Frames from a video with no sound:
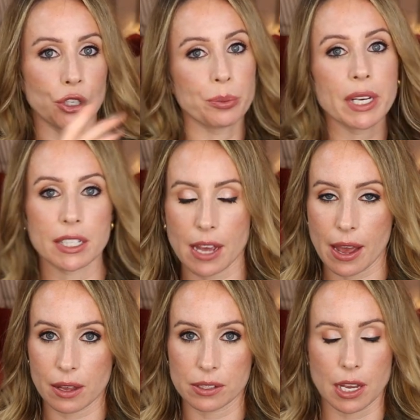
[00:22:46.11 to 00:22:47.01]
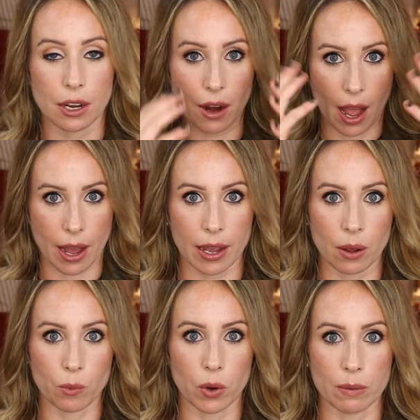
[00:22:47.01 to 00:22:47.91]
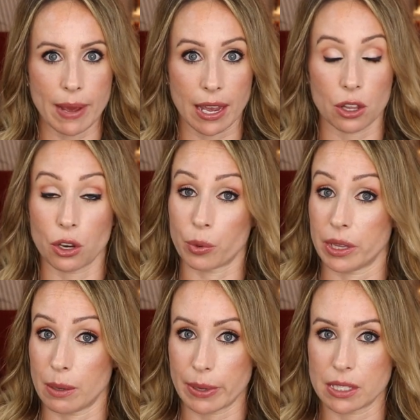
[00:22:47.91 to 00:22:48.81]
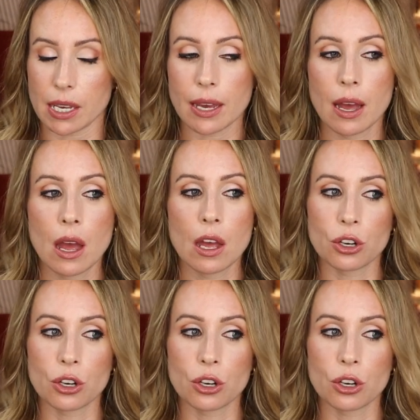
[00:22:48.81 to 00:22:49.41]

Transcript: too many tiles and your eye would make it look really busy.